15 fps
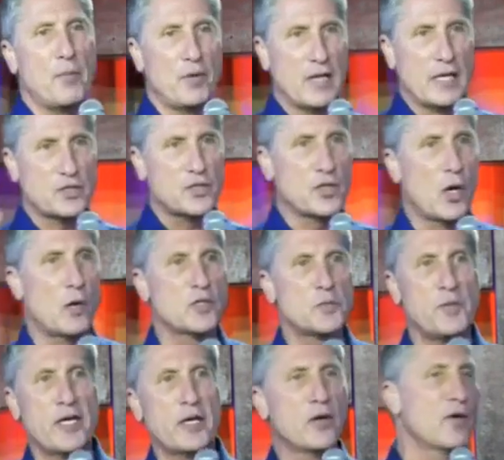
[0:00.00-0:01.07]
Bible that Saul
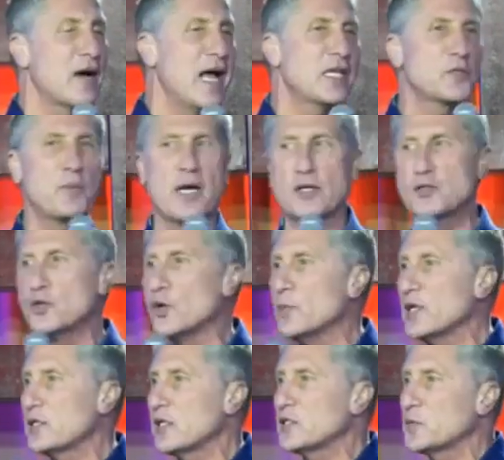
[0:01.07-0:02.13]
was being harassed by a
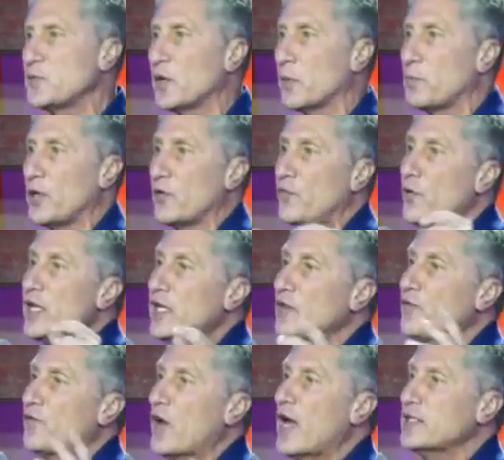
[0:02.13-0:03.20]
tormenting spirit, but if we
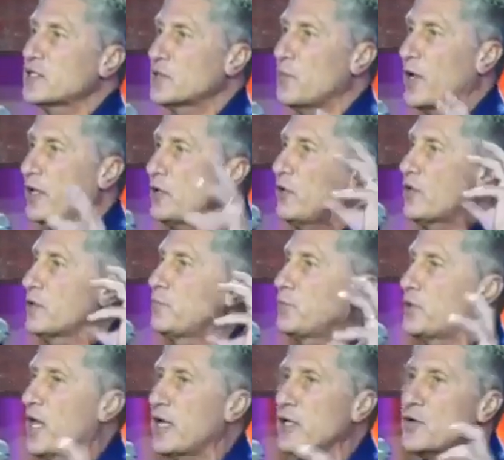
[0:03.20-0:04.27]
could find somebody who can
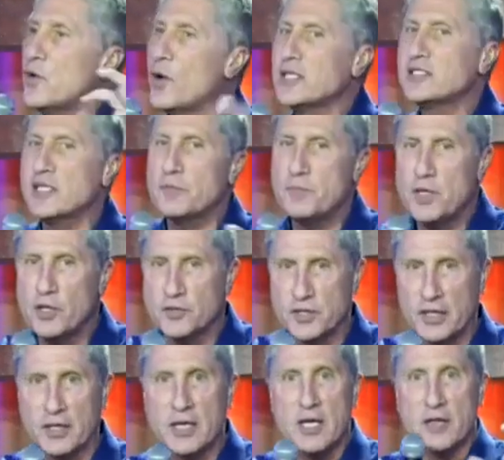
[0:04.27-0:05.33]
play anointed
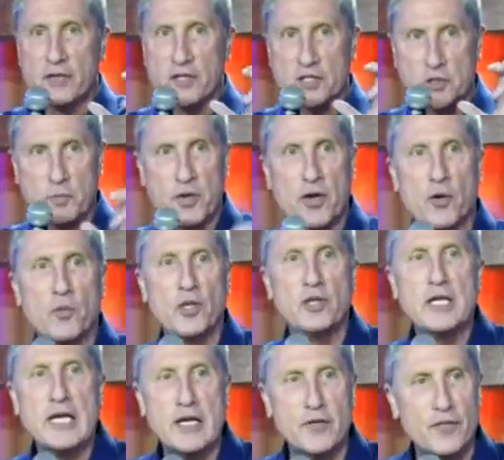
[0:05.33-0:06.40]
music, the spirit
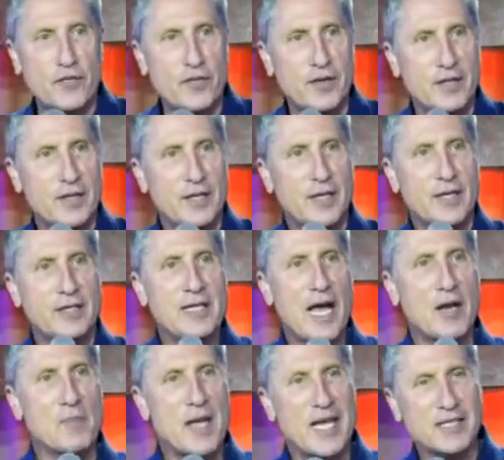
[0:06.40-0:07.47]
will leave. Isn't
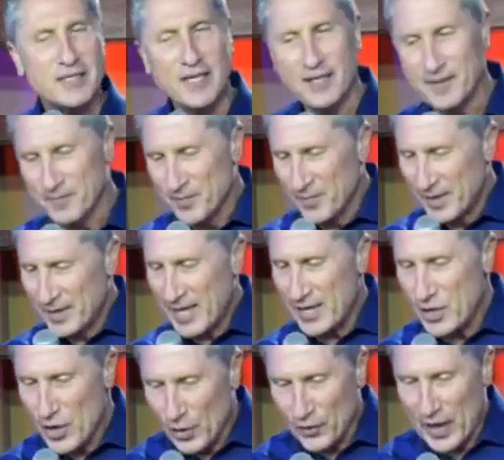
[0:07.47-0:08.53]
that amazing?
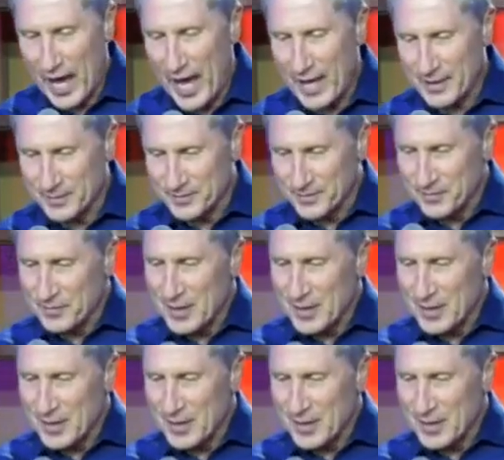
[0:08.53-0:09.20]
They knew that.